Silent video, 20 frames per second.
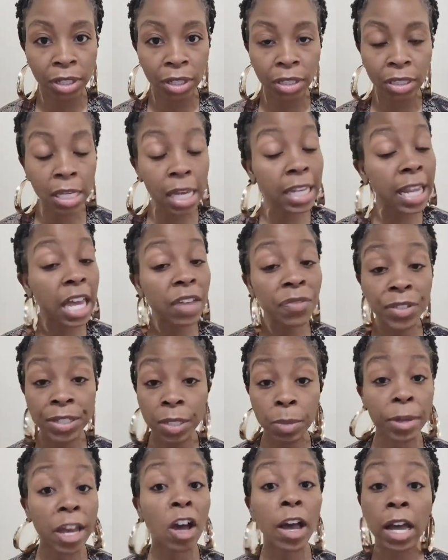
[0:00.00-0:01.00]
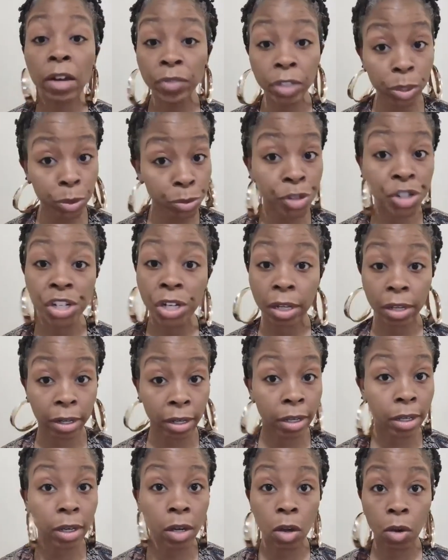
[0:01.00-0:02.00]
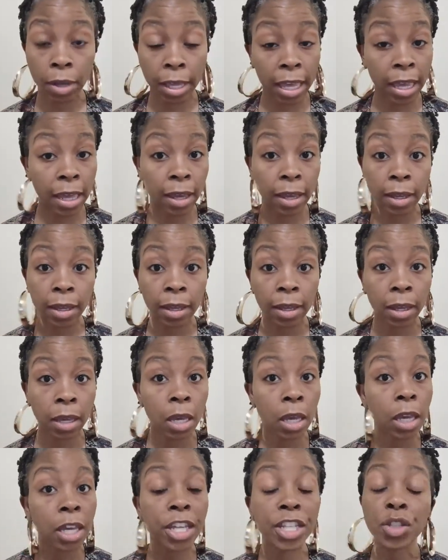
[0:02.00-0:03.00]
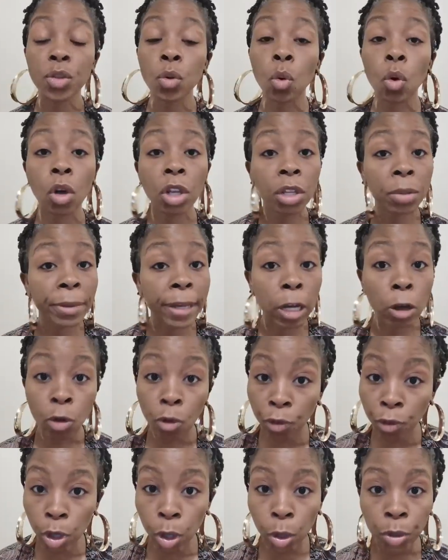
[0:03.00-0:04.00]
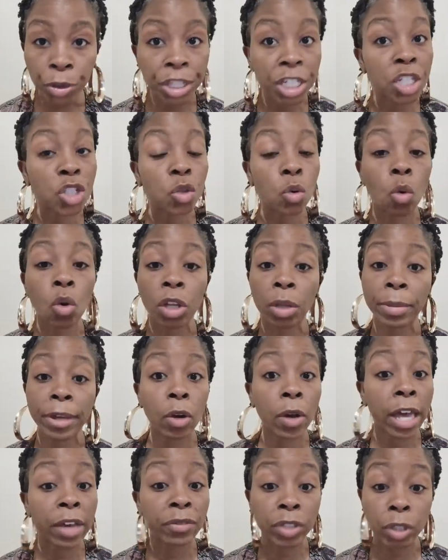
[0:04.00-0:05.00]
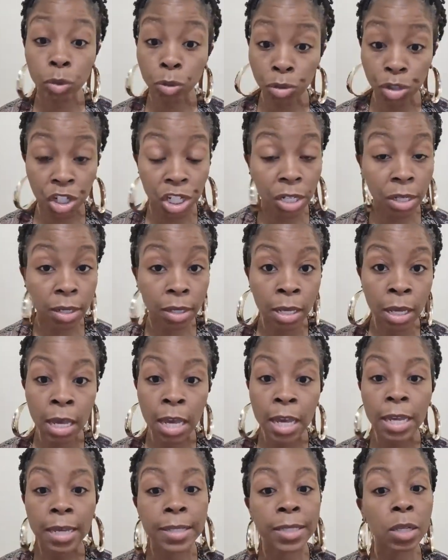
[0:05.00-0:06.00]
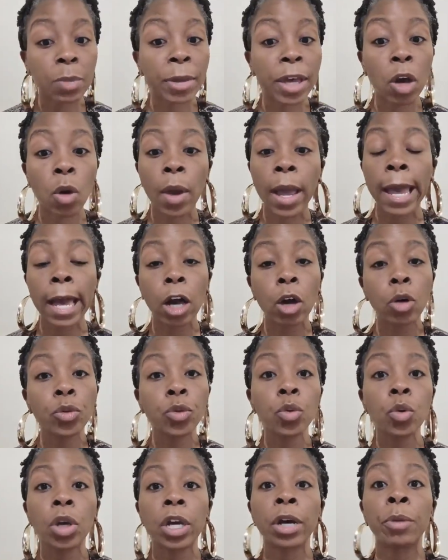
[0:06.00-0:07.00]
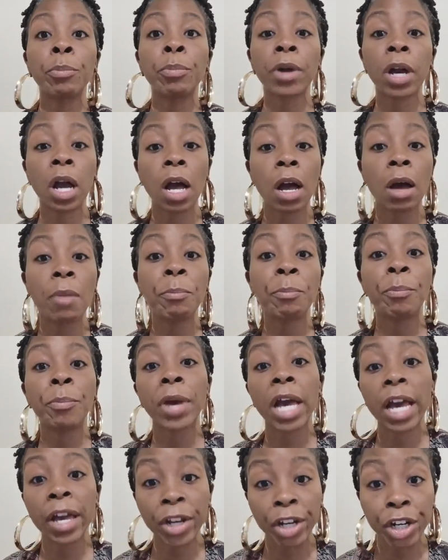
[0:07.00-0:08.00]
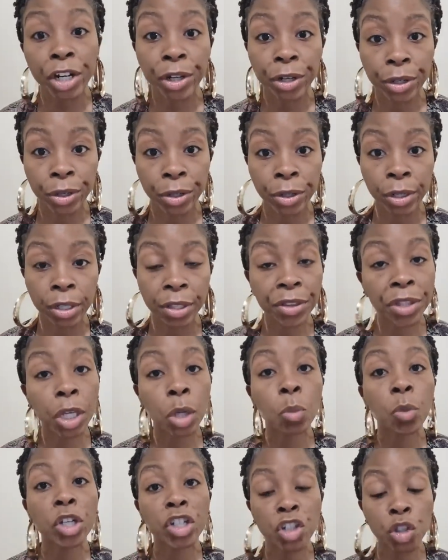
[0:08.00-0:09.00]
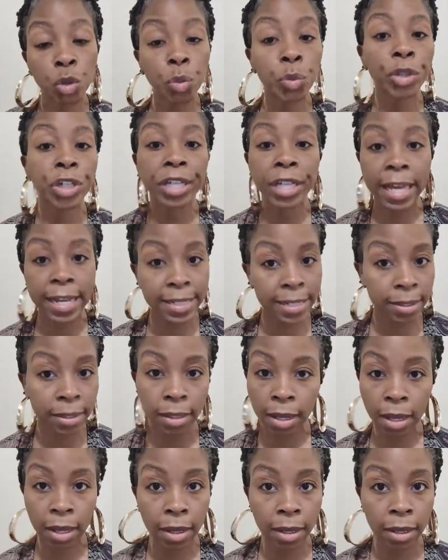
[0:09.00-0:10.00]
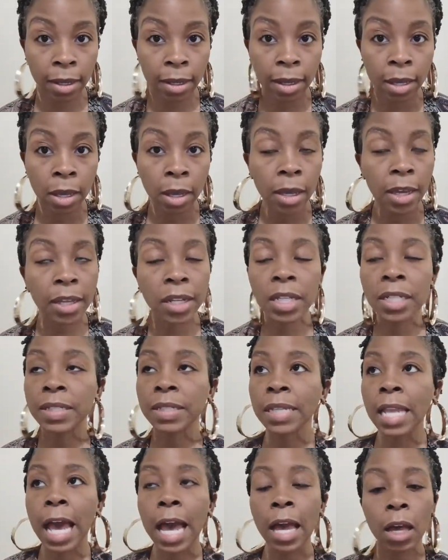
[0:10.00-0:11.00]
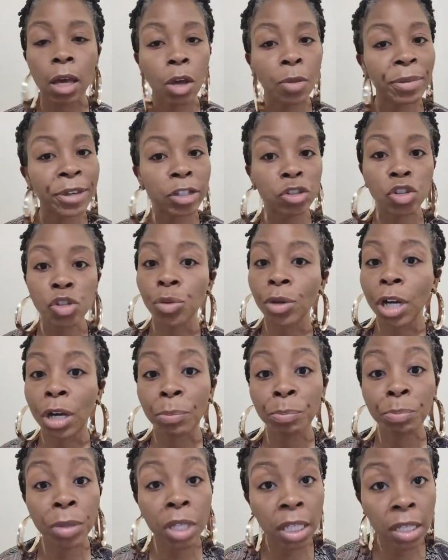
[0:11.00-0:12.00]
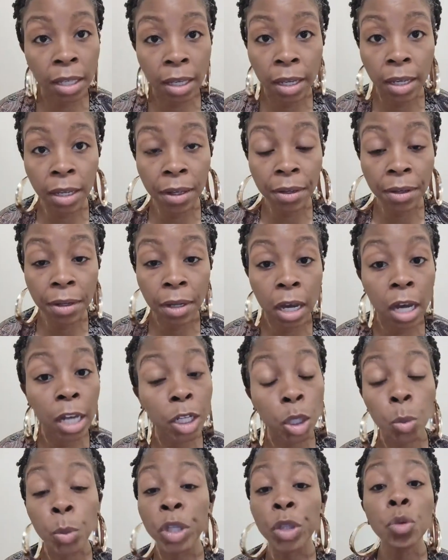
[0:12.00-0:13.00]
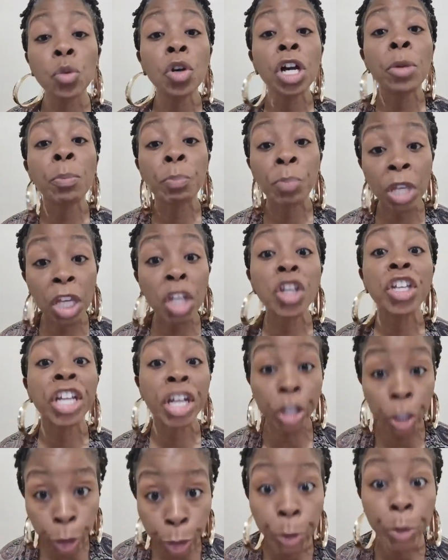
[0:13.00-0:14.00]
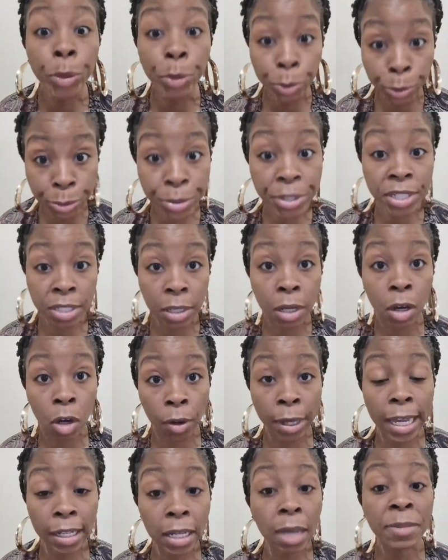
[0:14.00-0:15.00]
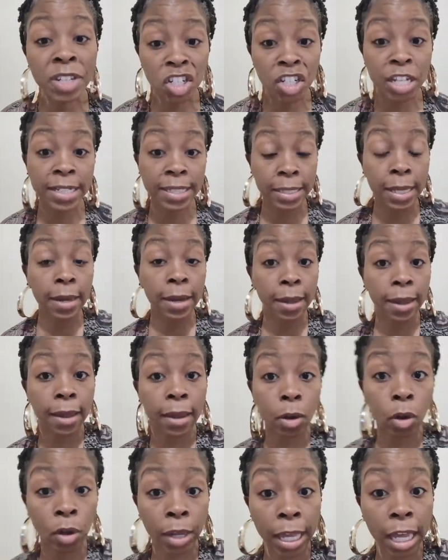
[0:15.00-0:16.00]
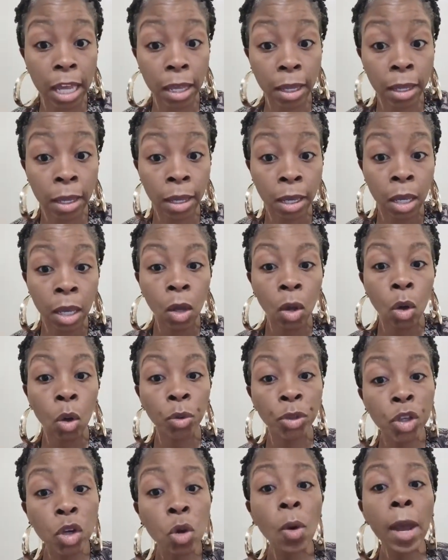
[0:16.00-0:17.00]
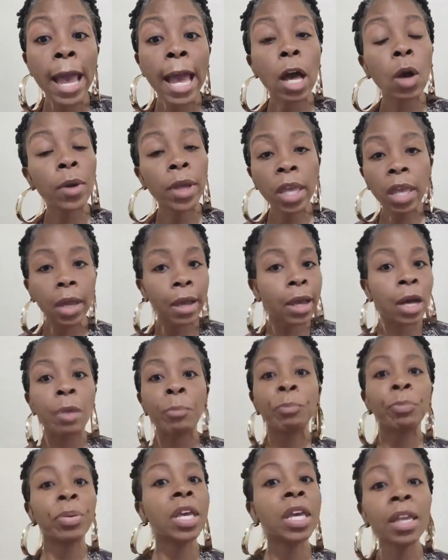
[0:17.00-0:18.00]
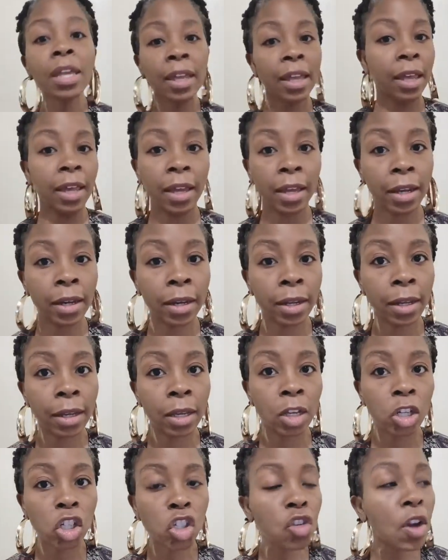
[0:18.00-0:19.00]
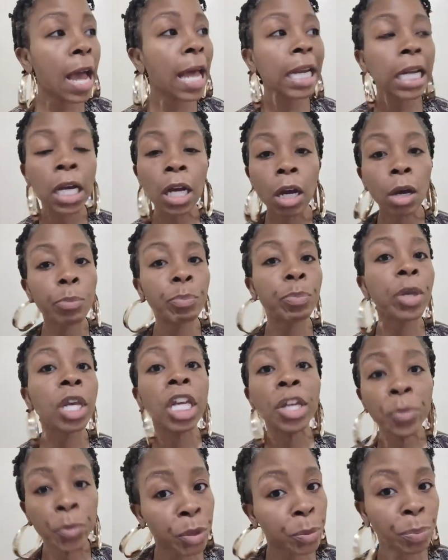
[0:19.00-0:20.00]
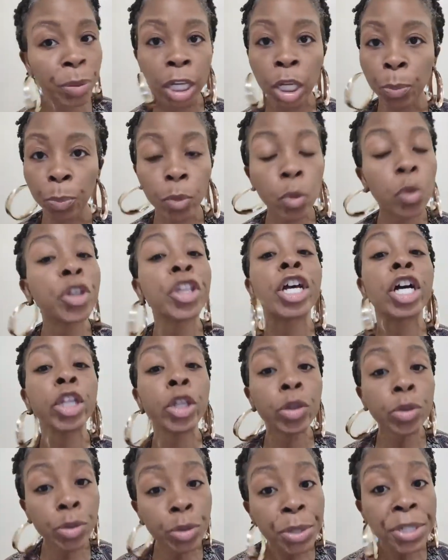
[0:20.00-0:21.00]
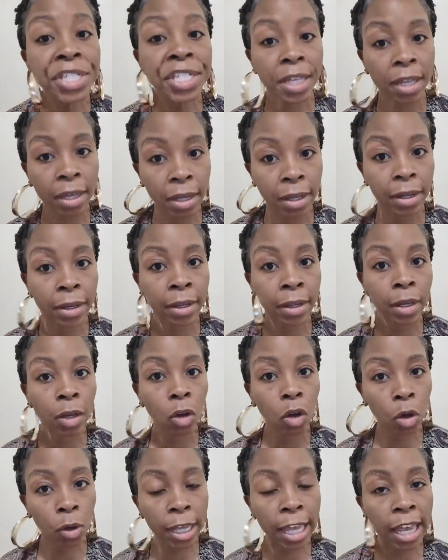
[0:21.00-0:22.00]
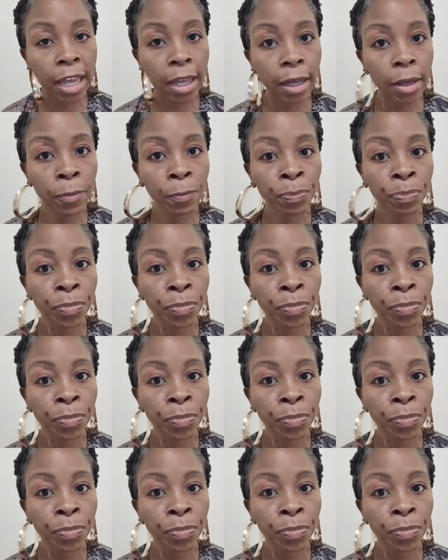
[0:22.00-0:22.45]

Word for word: Your life is about evolution. Okay is all about growth, is all about evolution, is about how you can become better than what you were yesterday. It is not about you competing. Honey, when you compete, you lose. Okay, let me just say that, okay? You out here competing, trying to compete with people, you're losing, okay?